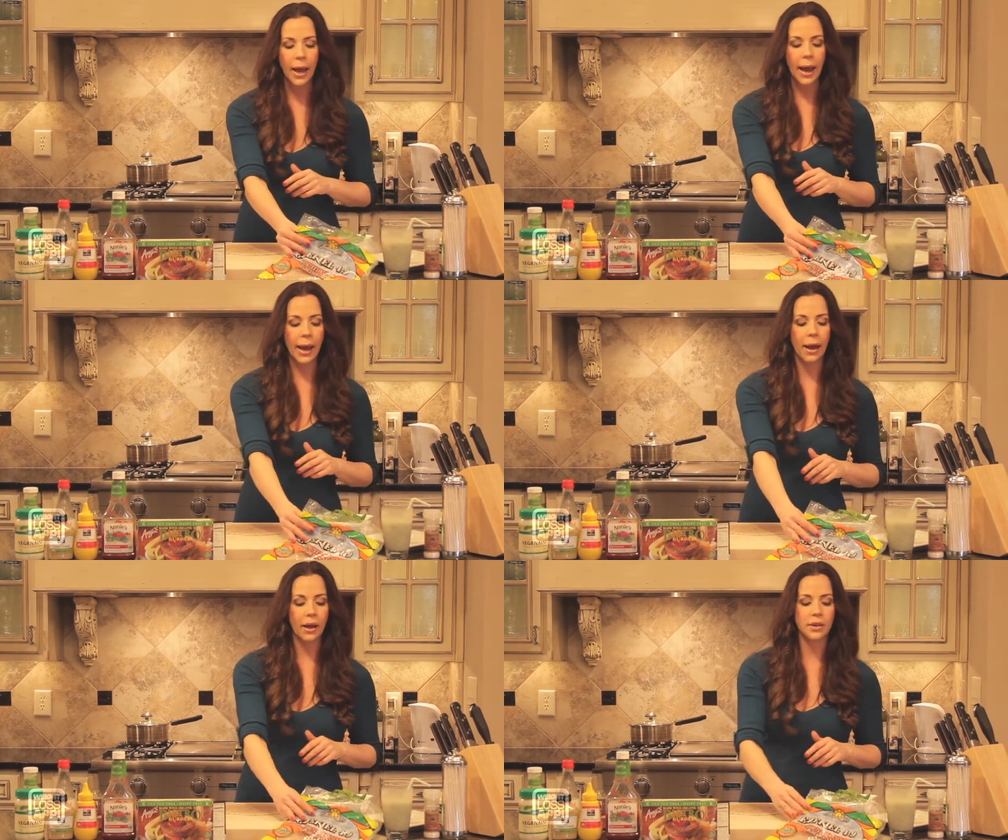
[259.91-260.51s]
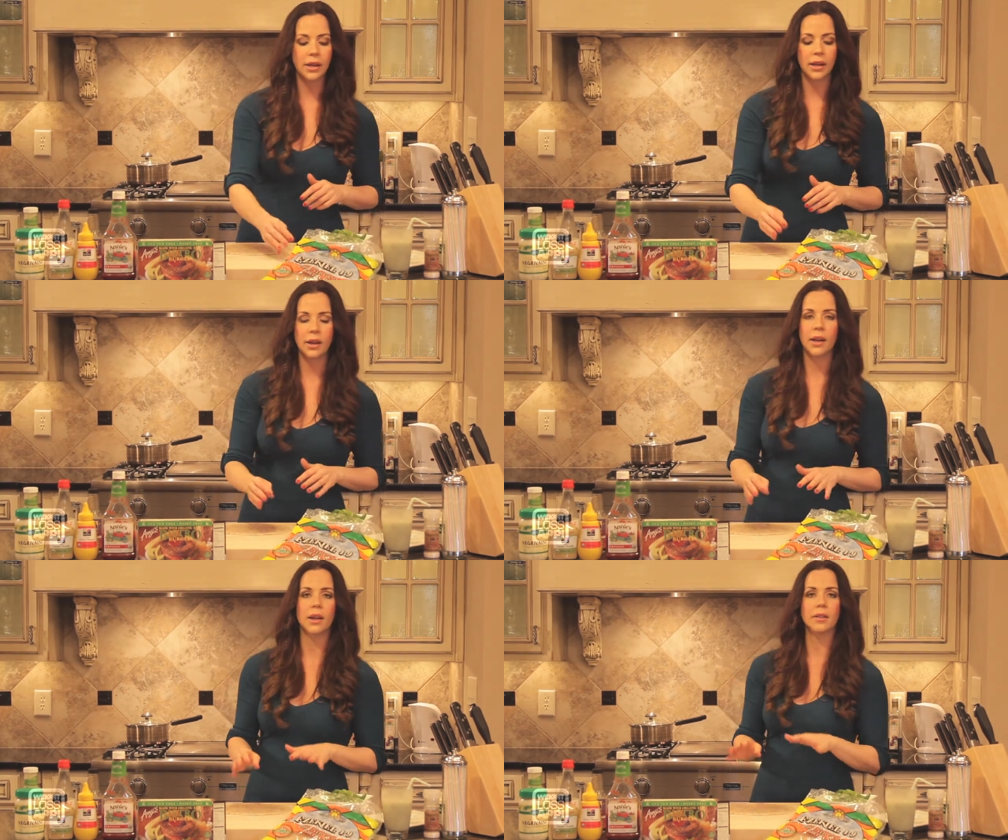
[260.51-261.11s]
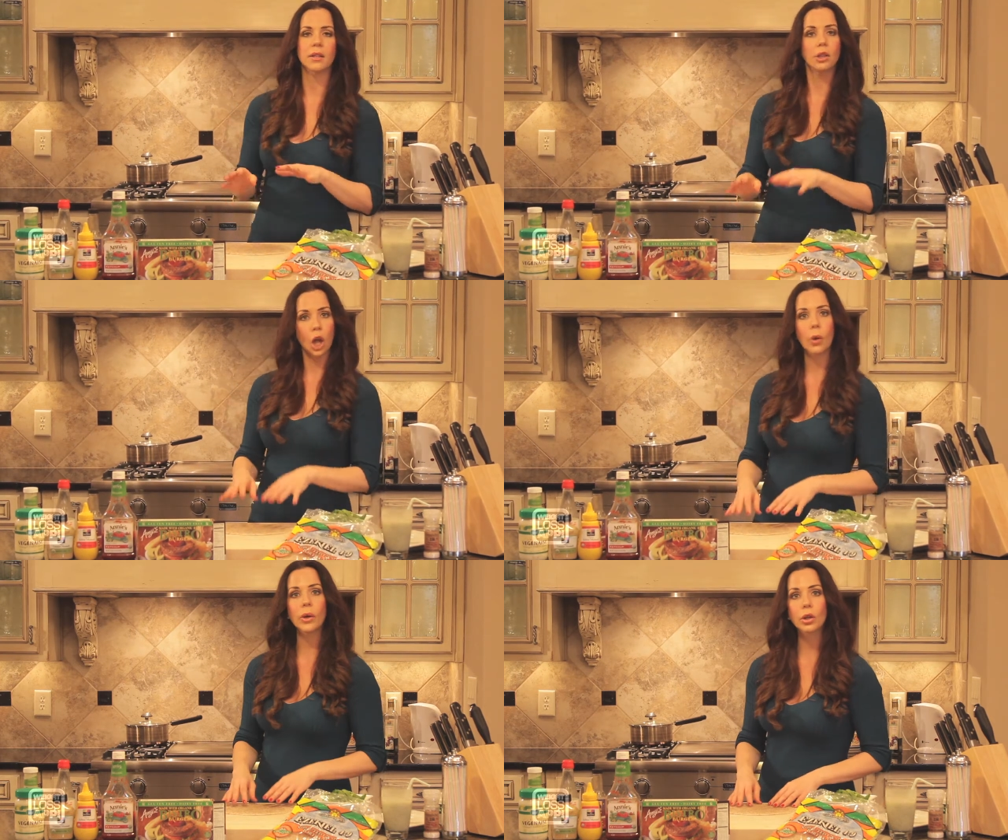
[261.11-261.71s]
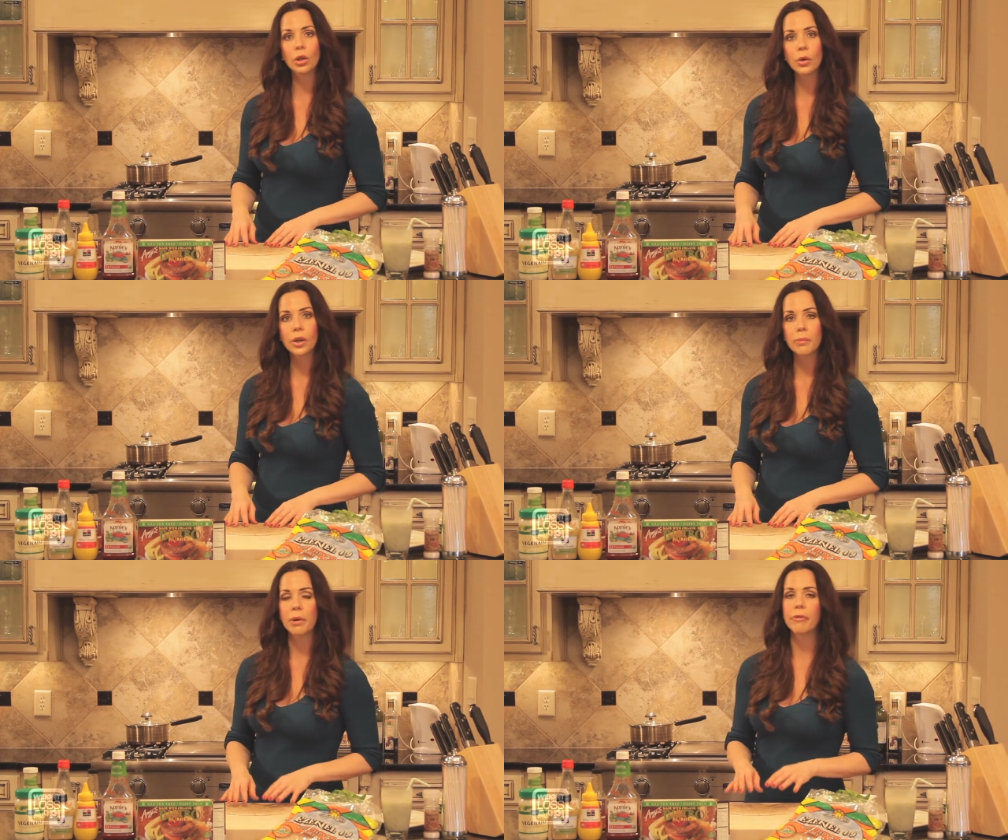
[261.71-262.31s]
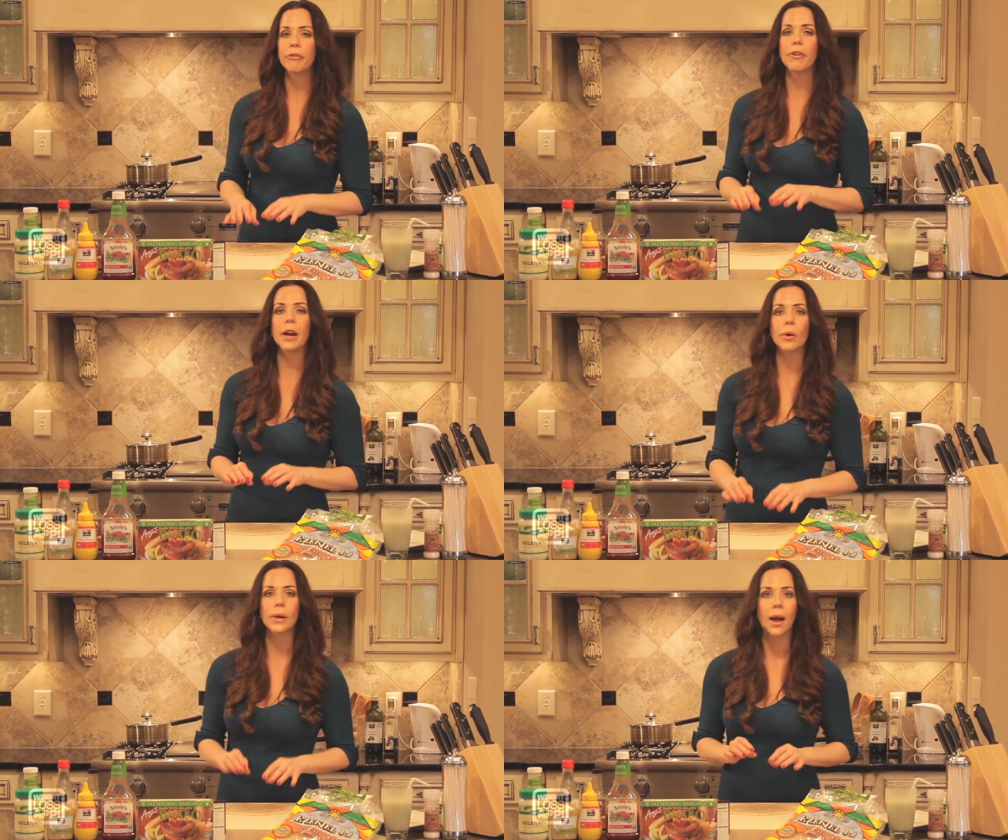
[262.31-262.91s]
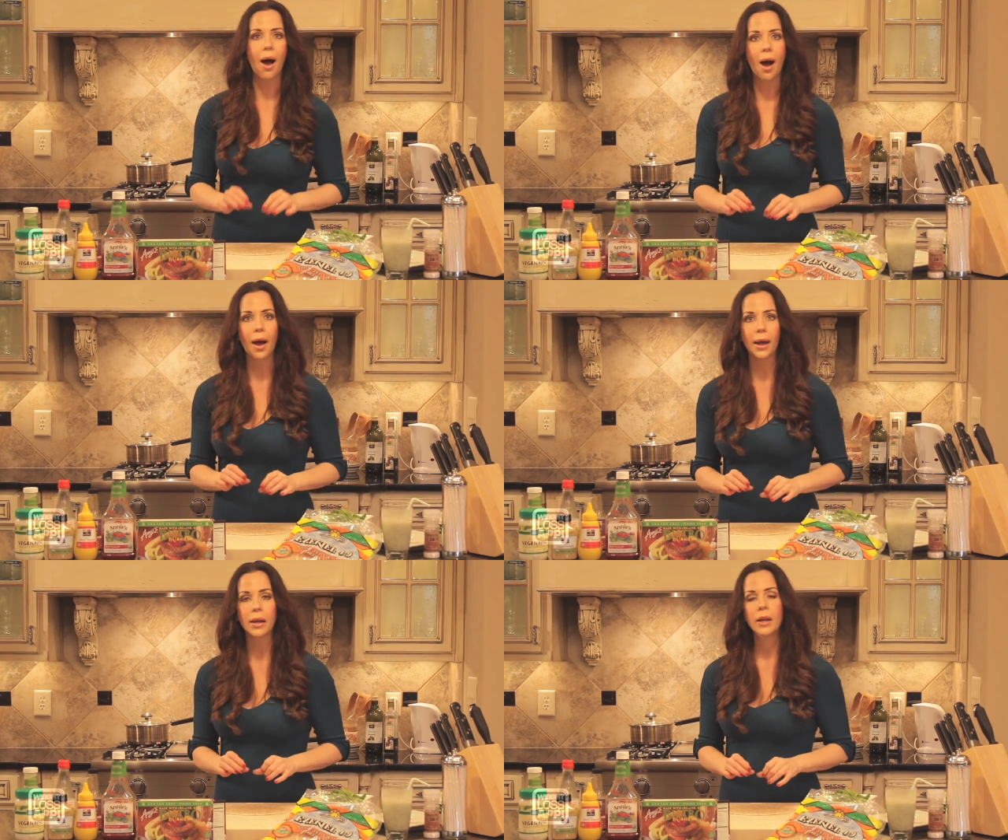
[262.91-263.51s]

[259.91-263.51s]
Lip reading: And it is low in gluten, but very high